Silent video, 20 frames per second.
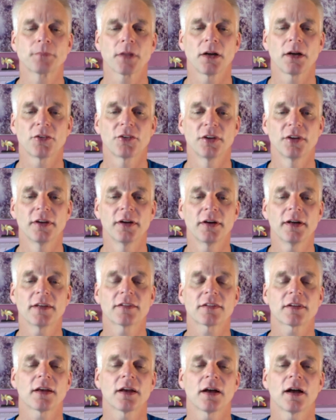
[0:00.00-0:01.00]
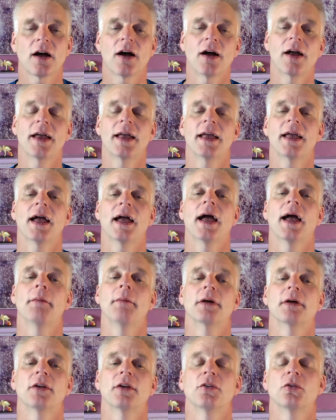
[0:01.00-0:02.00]
Tonight I am
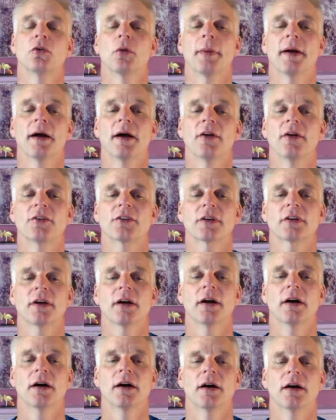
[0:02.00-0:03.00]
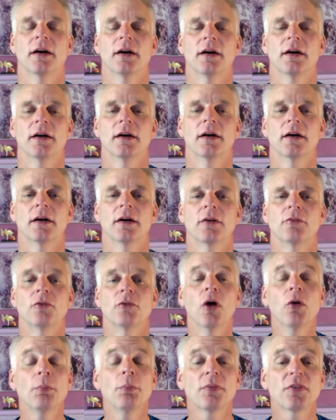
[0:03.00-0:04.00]
going to talk about
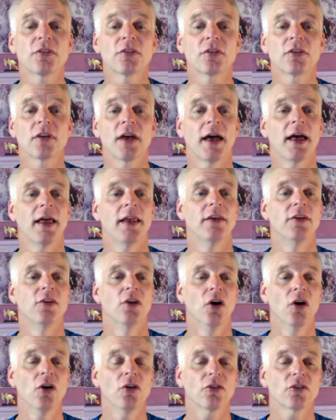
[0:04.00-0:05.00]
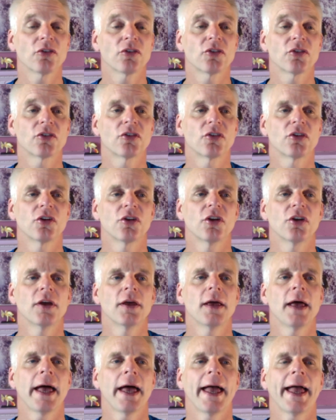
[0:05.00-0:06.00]
ropes and knots,
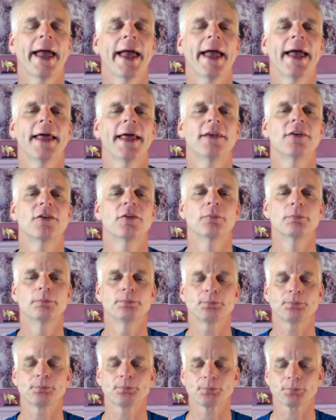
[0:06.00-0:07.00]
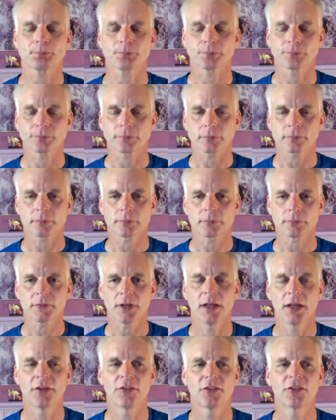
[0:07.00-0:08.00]
and
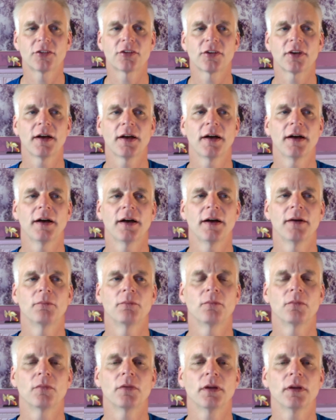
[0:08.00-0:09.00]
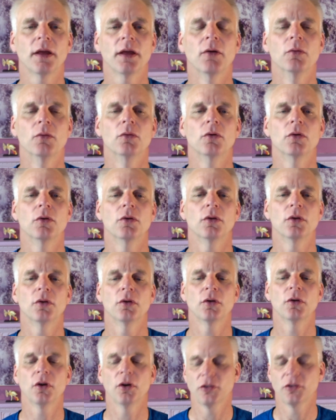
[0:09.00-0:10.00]
it's
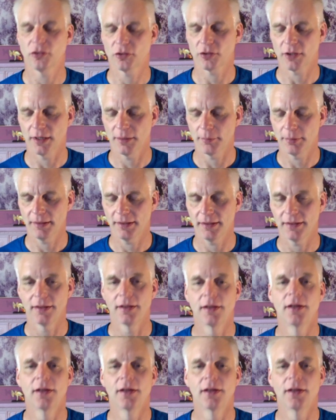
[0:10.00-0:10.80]
it's going to be